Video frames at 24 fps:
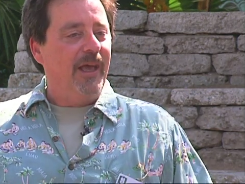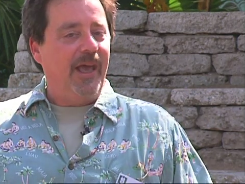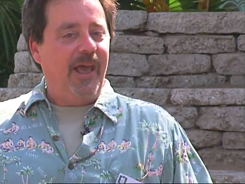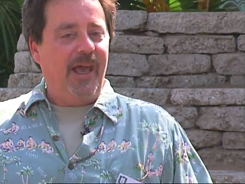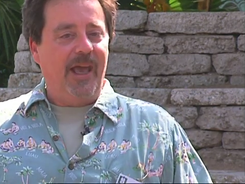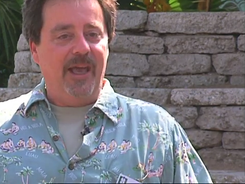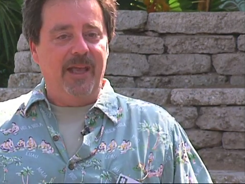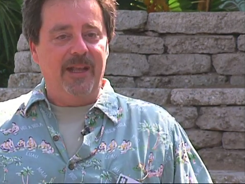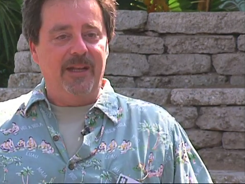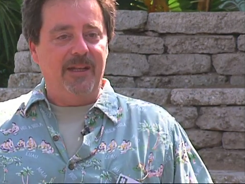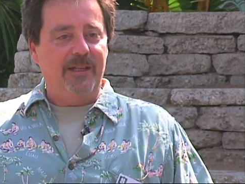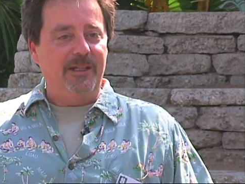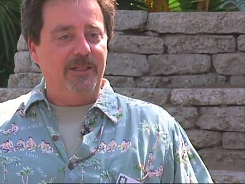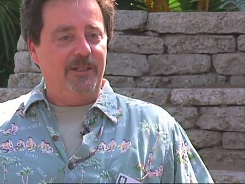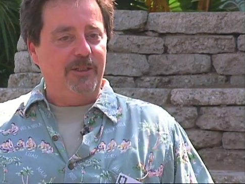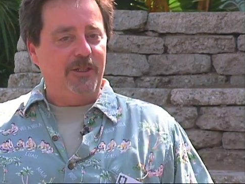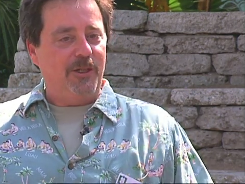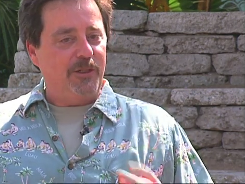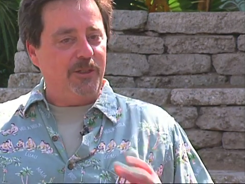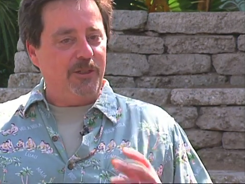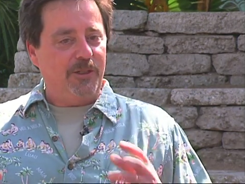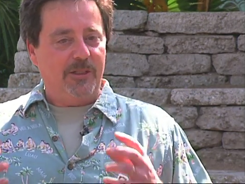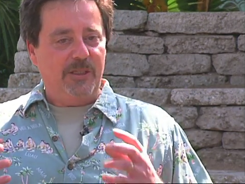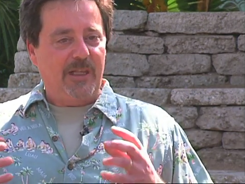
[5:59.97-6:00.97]
and it
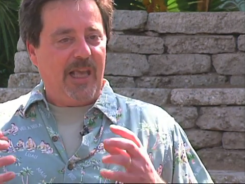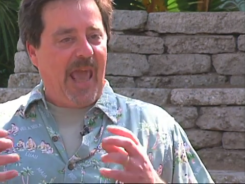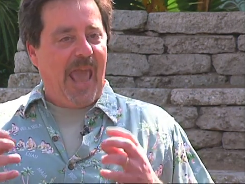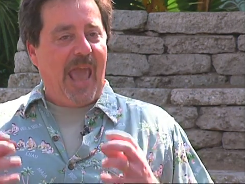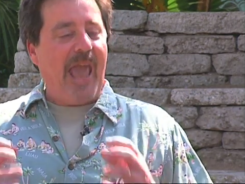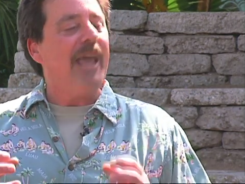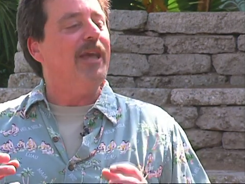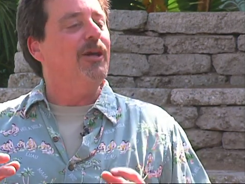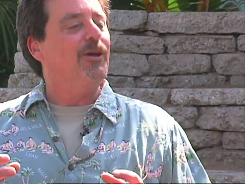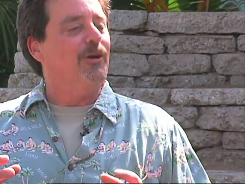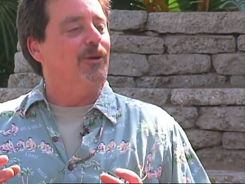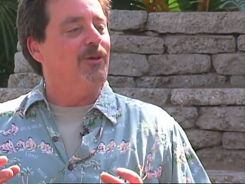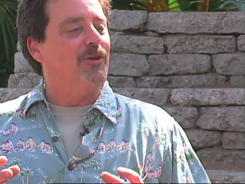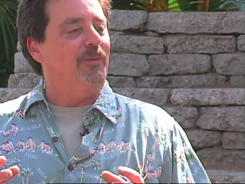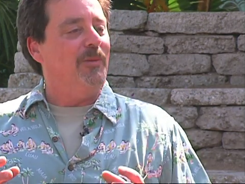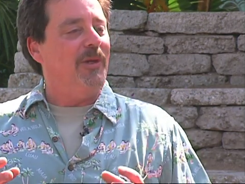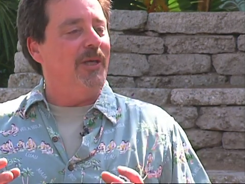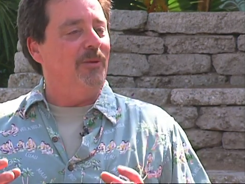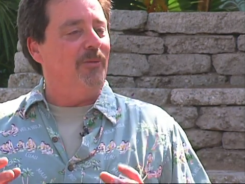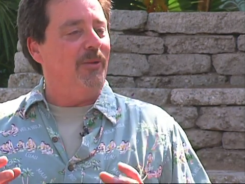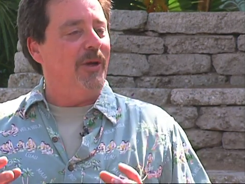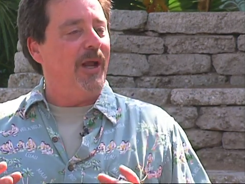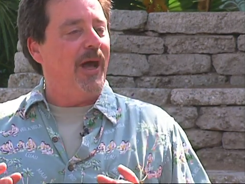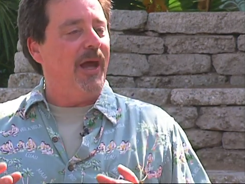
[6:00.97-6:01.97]
just angers
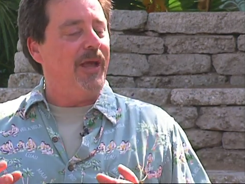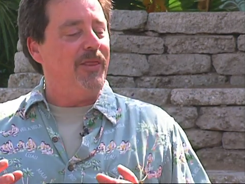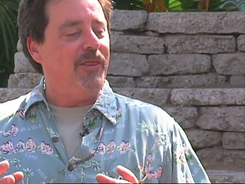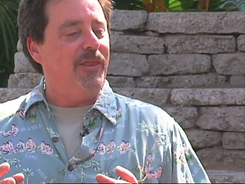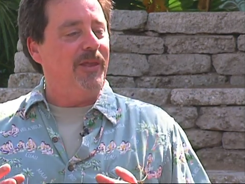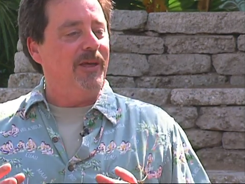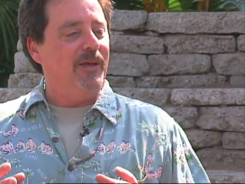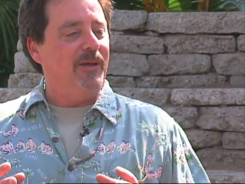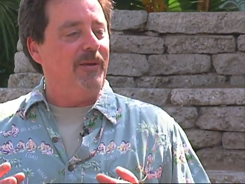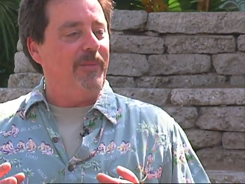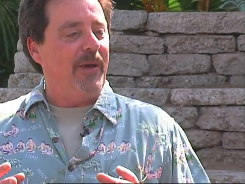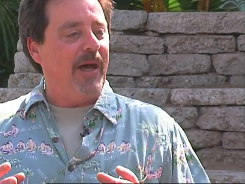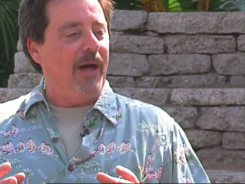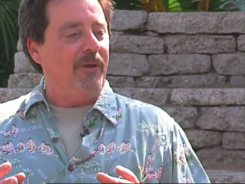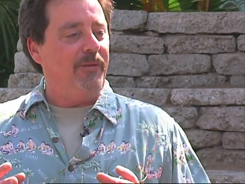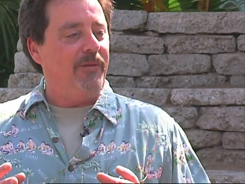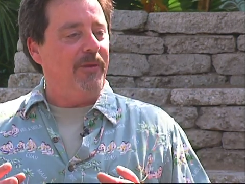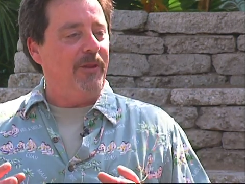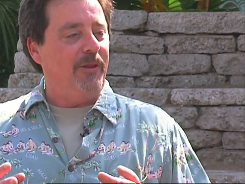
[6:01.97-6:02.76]
me when I think about